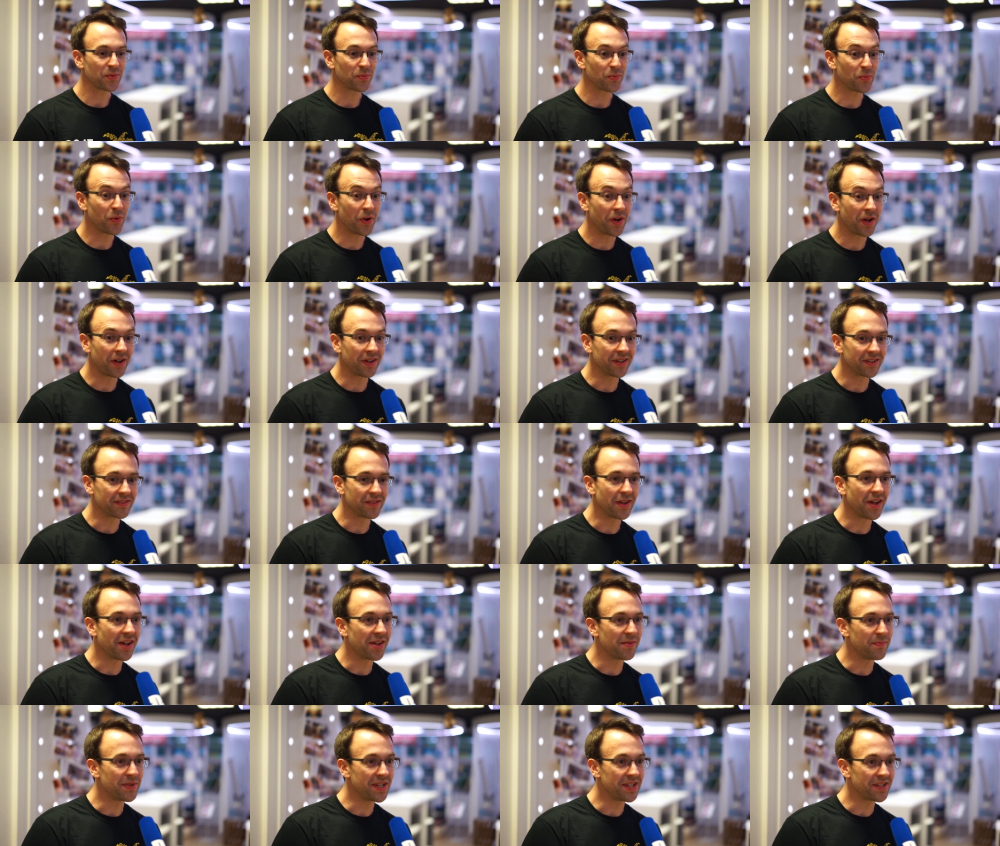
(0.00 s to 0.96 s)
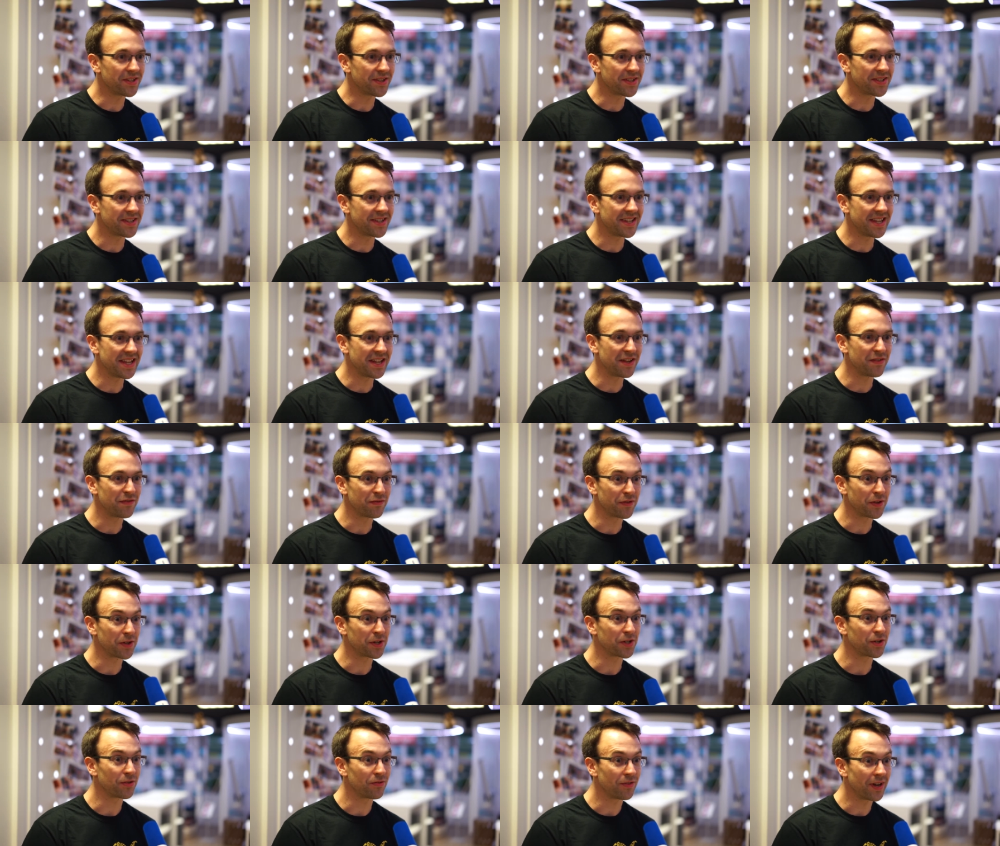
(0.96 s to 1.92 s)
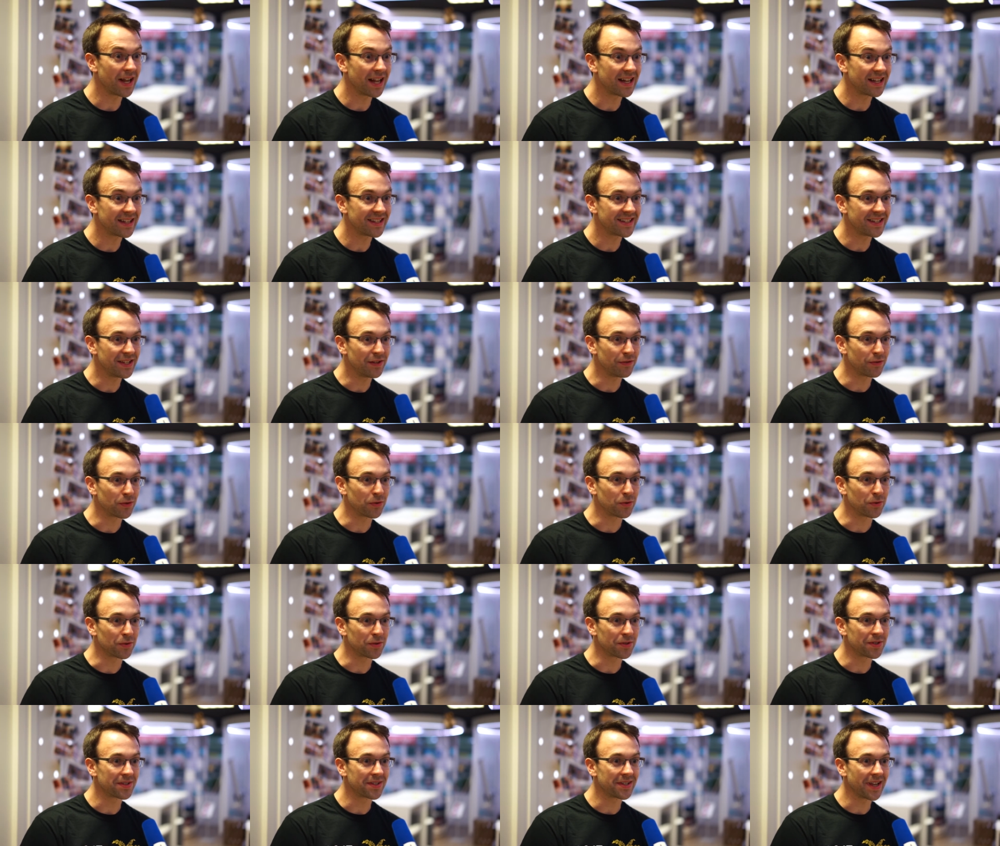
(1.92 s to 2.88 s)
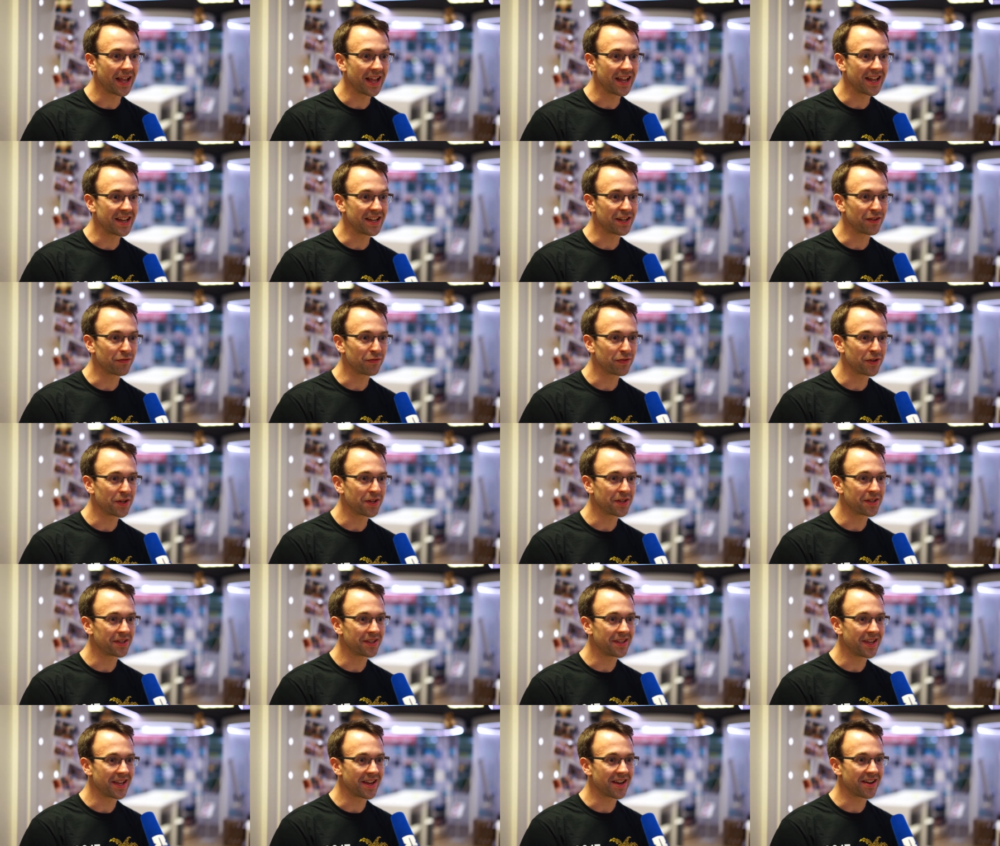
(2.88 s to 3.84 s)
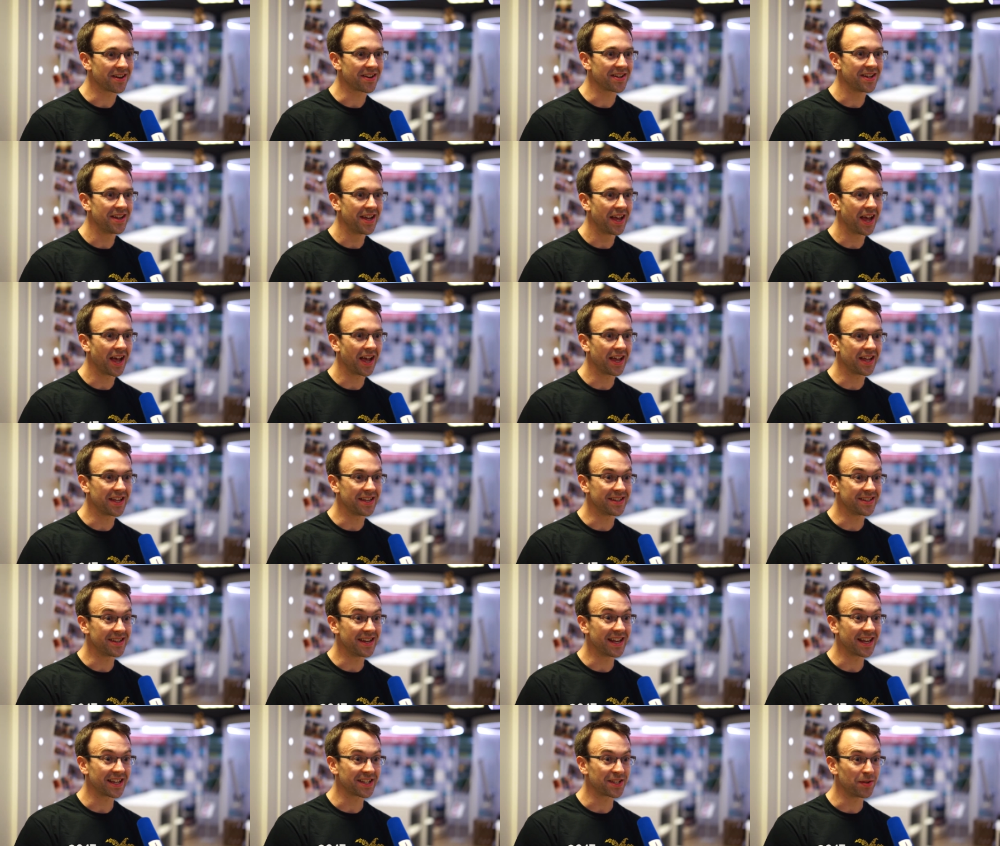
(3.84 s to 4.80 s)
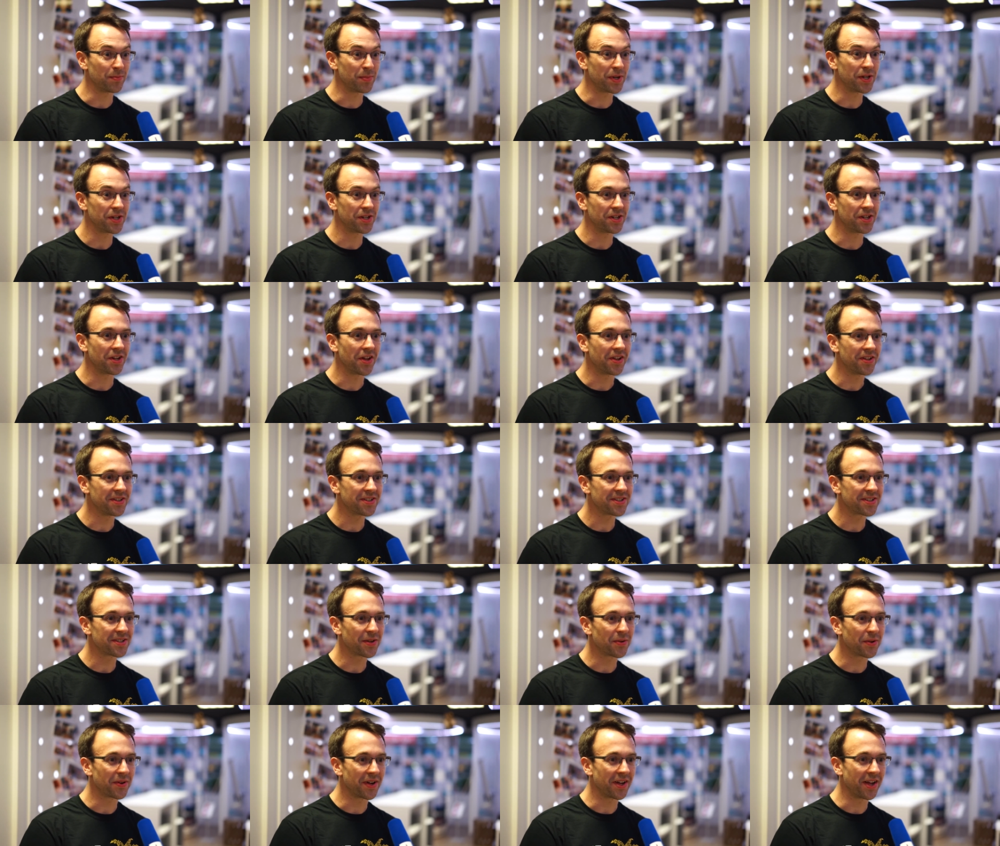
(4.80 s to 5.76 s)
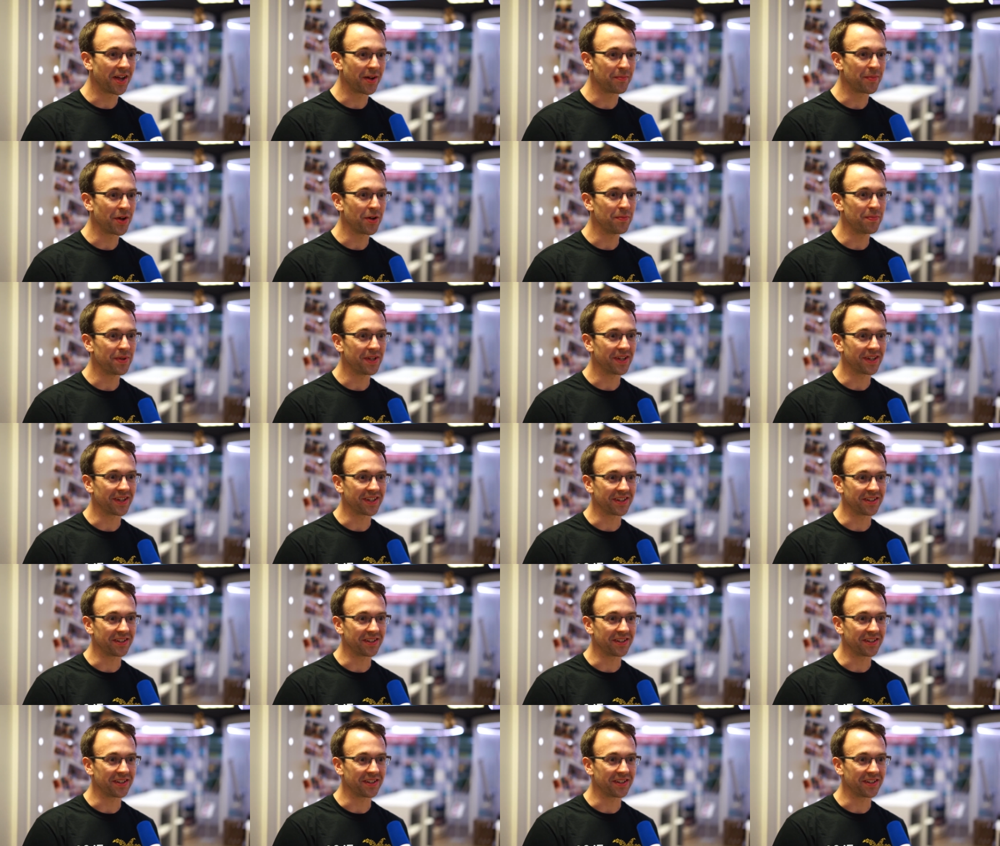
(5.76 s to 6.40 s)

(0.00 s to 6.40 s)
Well, I'm interested in virtual reality, of course, and I've heard there is an exhibition on, so I'm hoping I